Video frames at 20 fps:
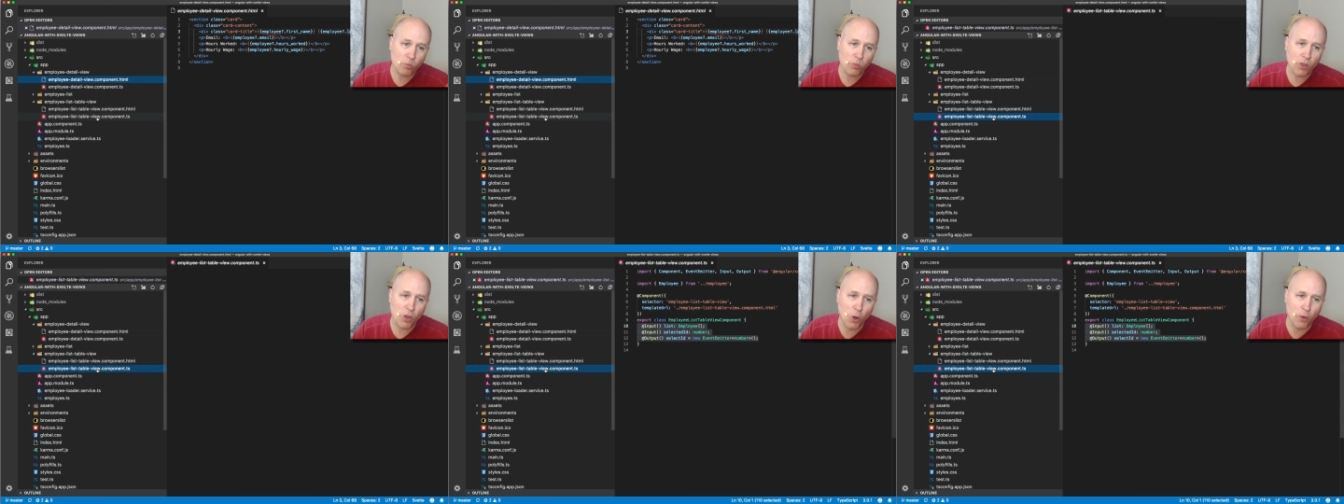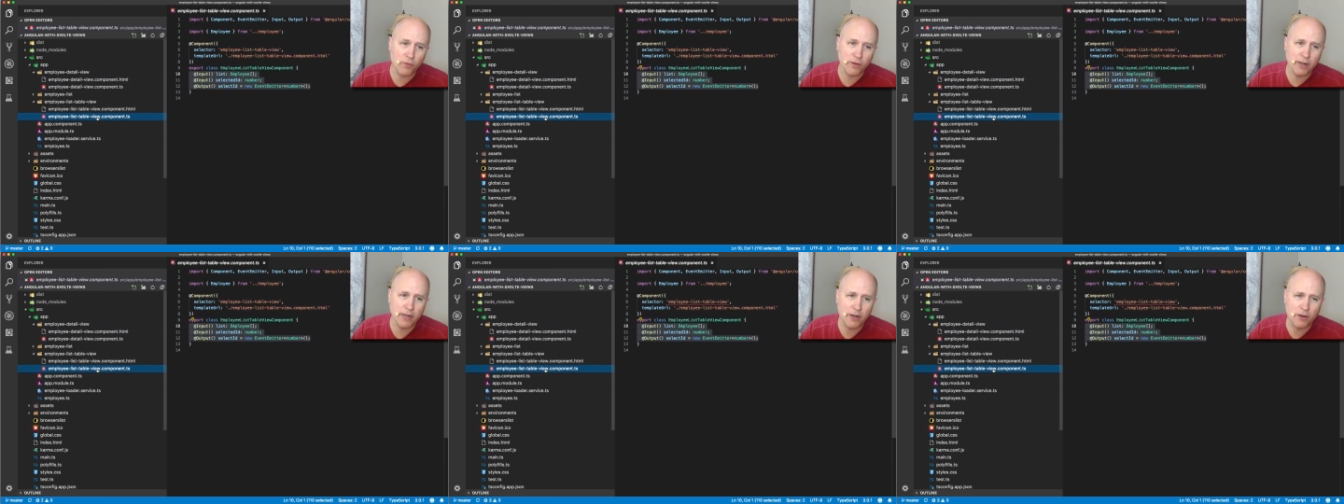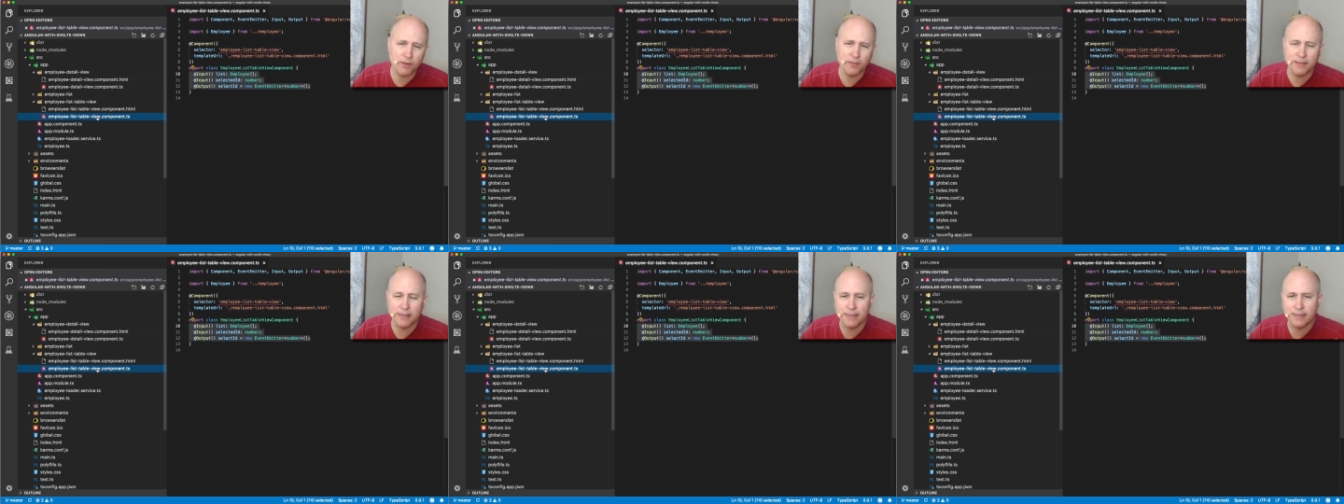over here
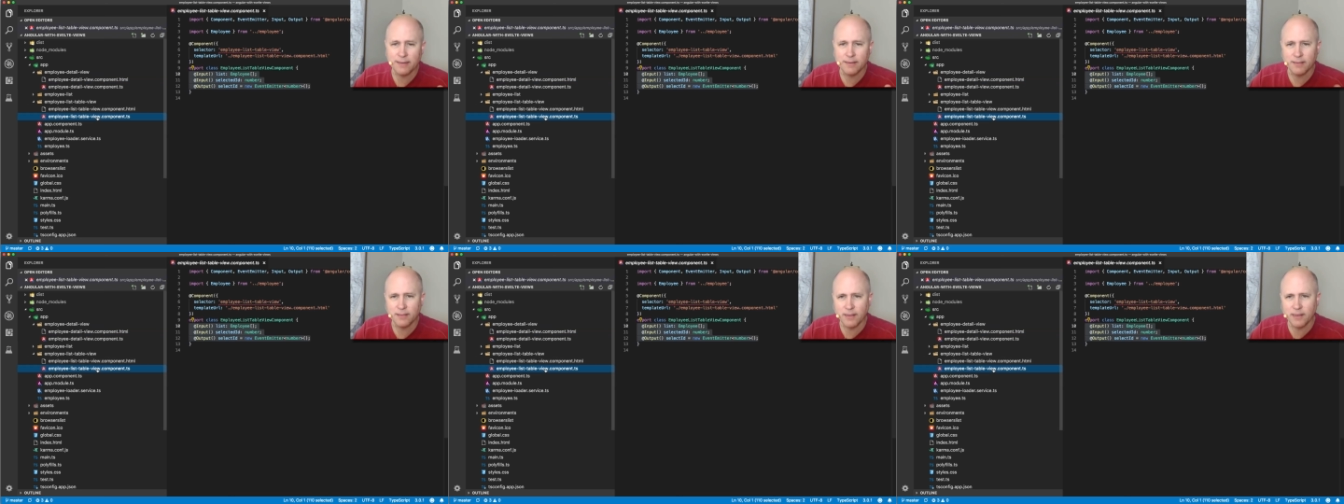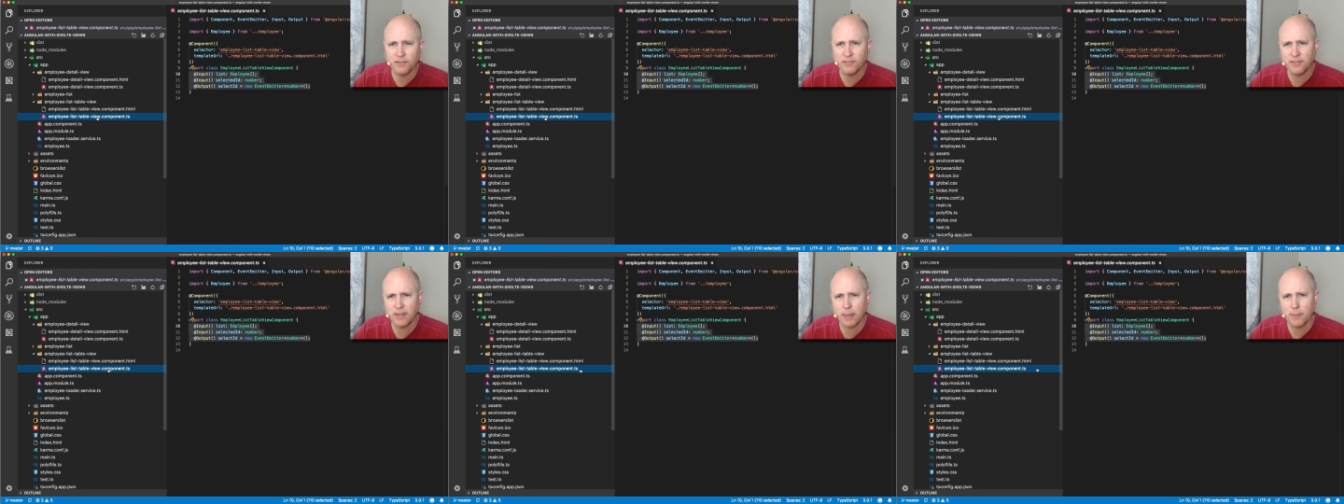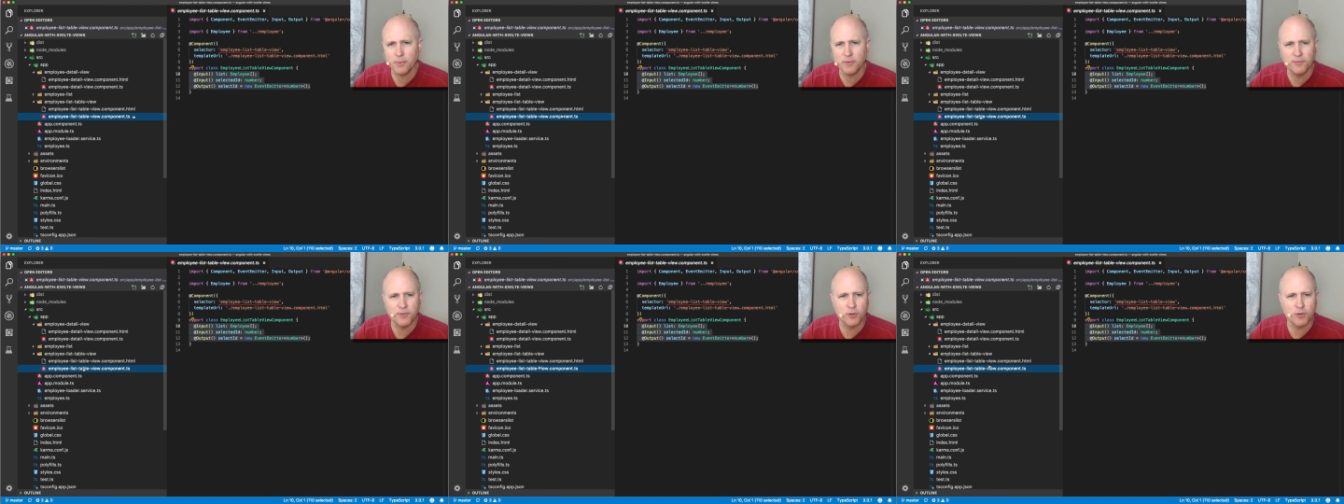in the list
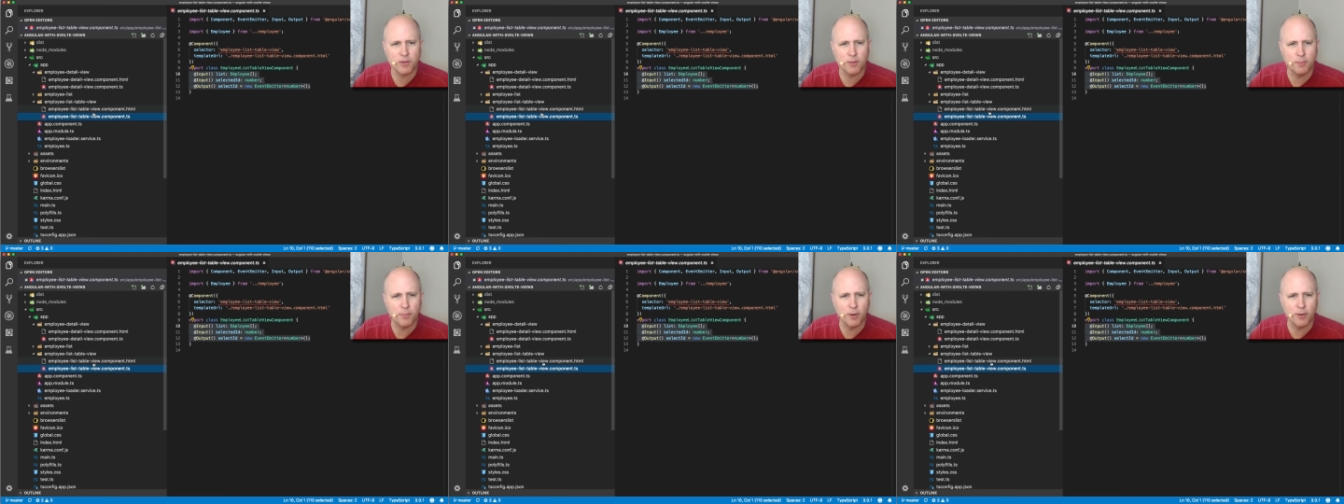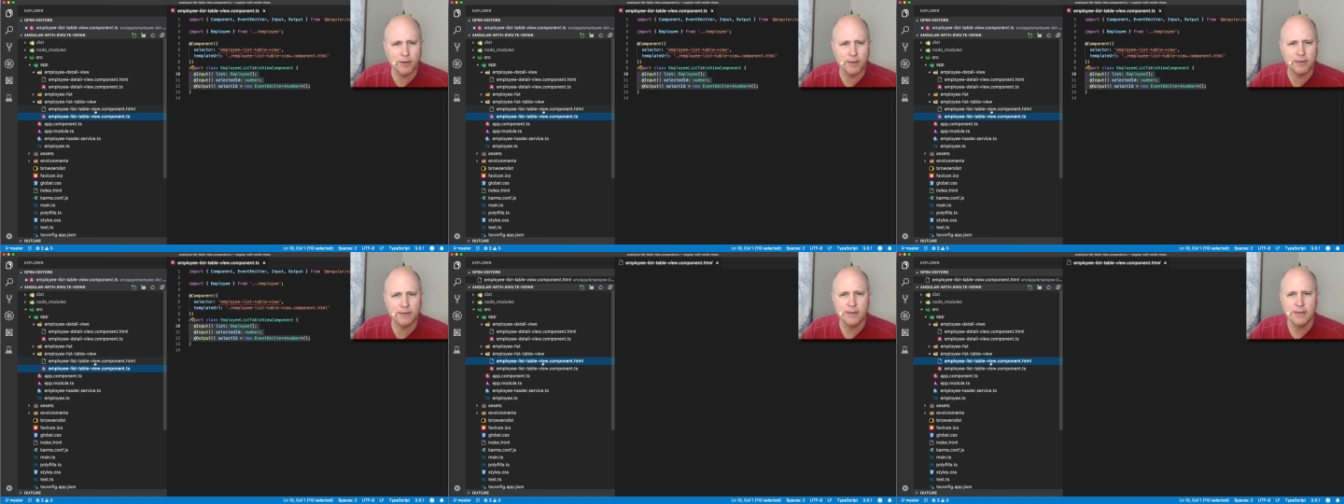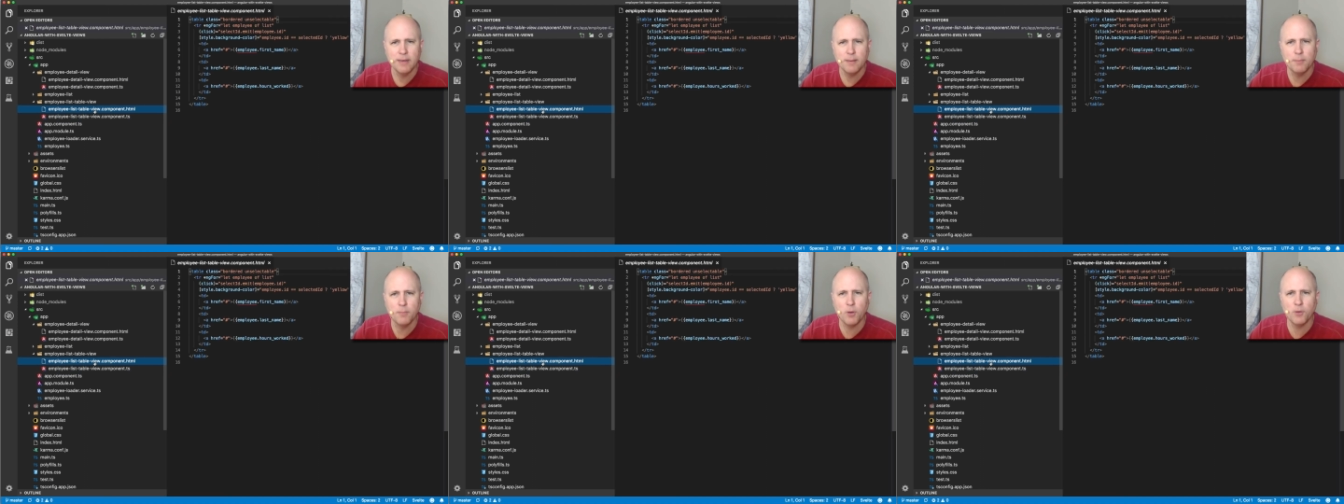table view component,
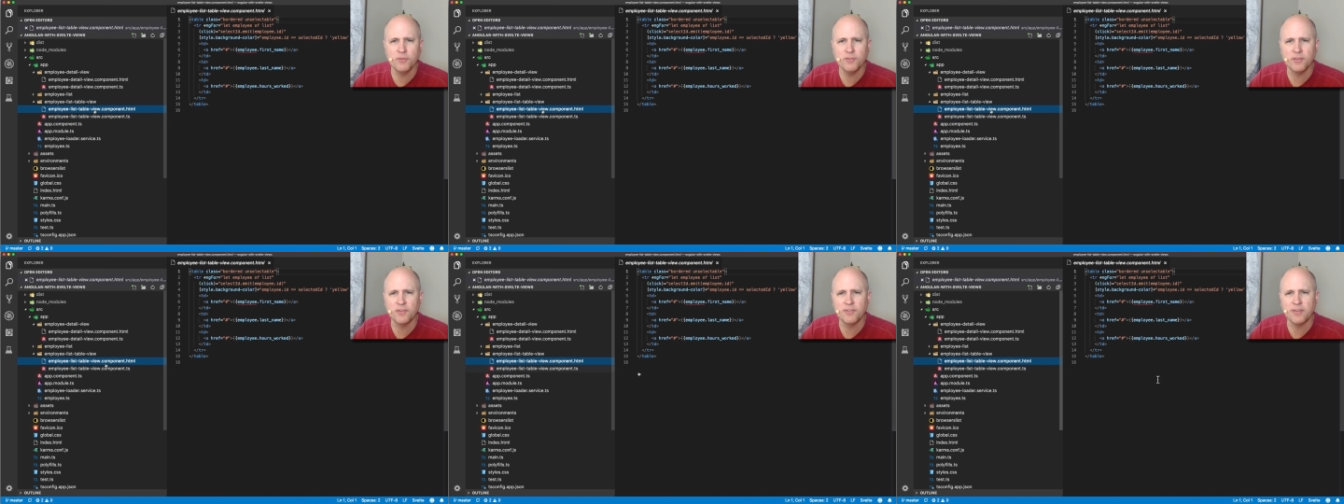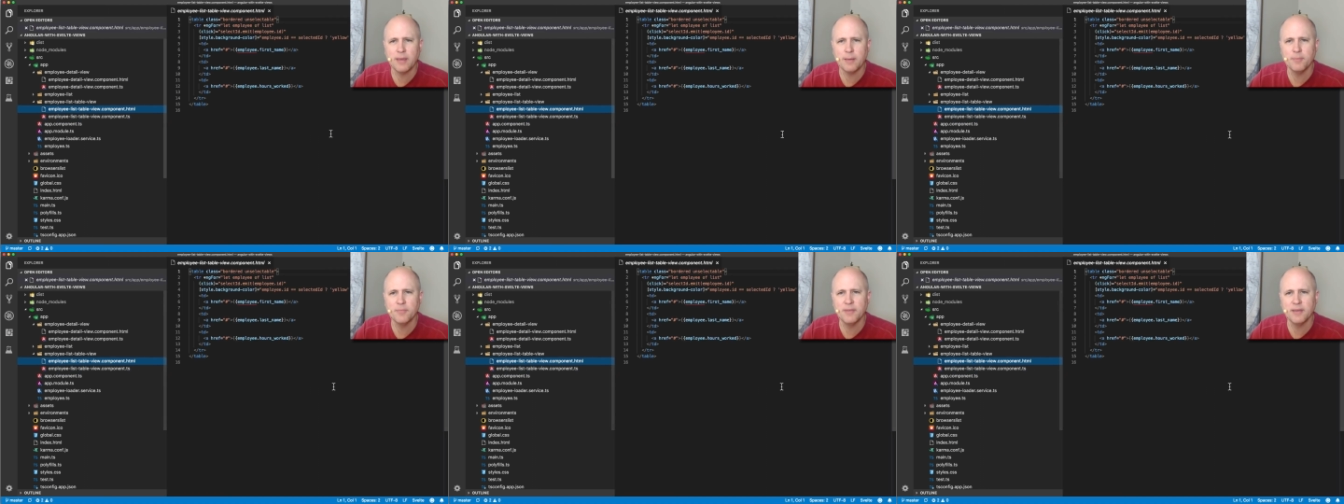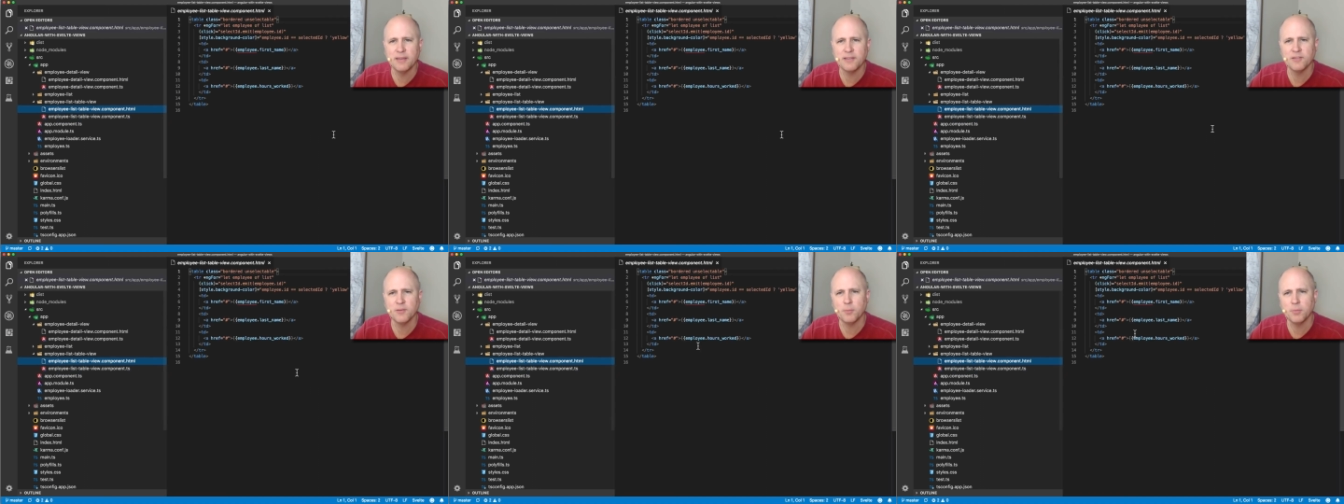most of the same
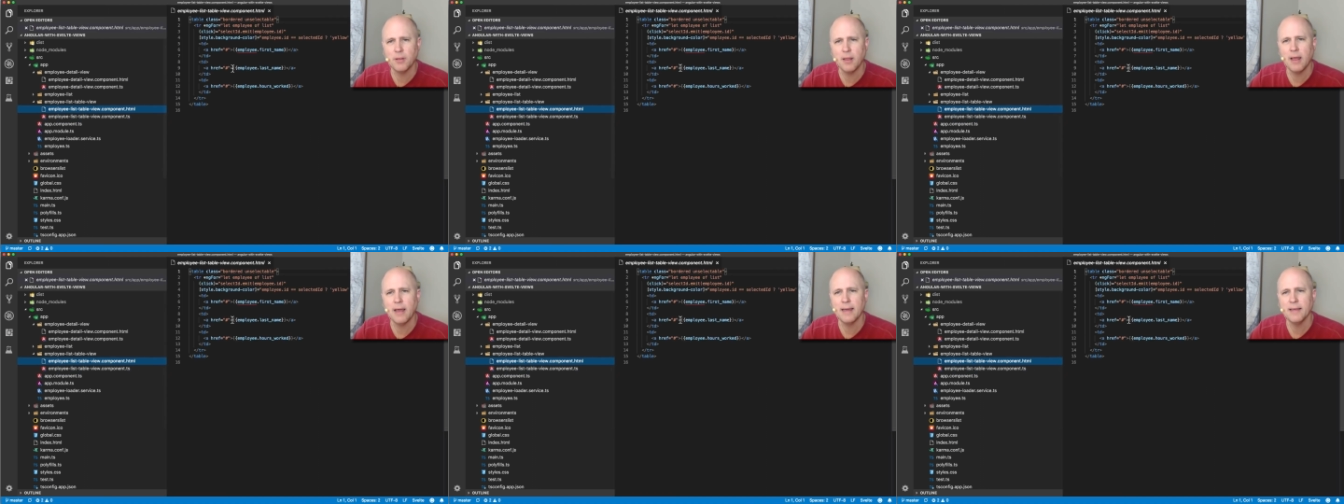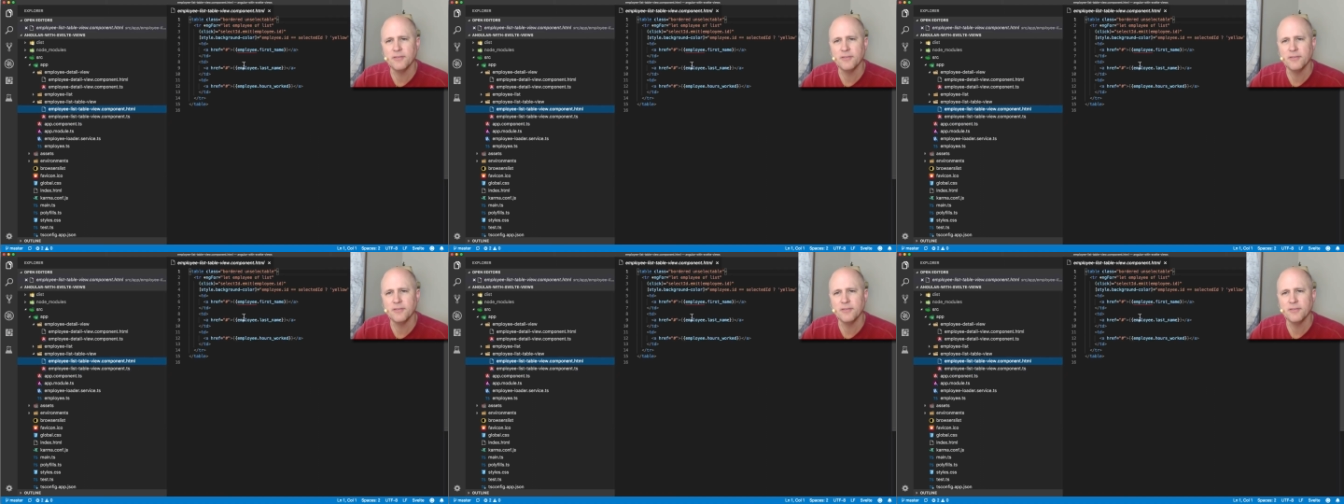things apply.